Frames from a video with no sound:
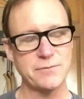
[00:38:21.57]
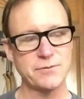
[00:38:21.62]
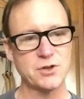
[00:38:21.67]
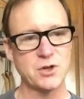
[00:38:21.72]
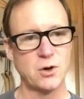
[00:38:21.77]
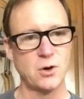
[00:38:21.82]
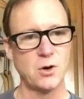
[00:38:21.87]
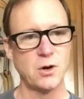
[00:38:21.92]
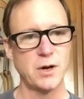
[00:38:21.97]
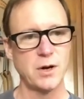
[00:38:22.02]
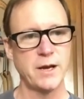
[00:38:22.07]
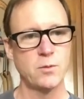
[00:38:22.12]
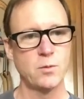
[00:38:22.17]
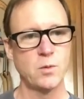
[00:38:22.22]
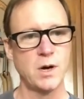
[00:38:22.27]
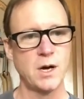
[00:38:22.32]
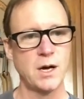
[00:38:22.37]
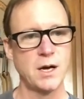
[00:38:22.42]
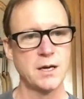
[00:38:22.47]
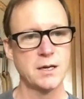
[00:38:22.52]
So it
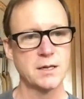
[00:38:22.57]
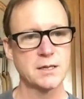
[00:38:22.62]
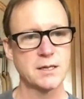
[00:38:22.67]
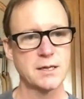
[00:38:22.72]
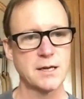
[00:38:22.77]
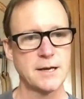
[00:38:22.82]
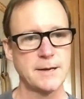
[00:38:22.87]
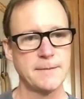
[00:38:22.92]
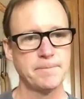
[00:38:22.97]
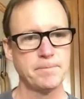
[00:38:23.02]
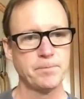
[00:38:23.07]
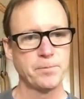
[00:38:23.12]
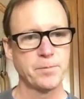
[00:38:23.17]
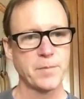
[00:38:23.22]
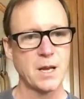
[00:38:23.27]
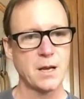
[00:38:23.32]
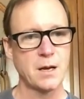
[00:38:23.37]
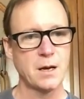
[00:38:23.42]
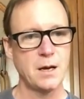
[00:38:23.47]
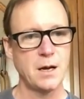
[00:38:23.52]
was,
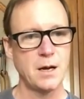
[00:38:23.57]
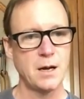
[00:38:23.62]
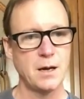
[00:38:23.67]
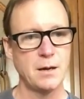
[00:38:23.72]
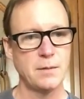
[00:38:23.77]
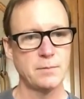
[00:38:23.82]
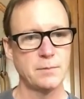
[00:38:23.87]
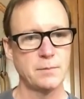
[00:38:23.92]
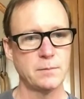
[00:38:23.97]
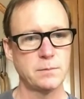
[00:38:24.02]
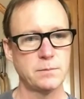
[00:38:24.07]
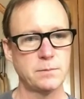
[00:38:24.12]
um,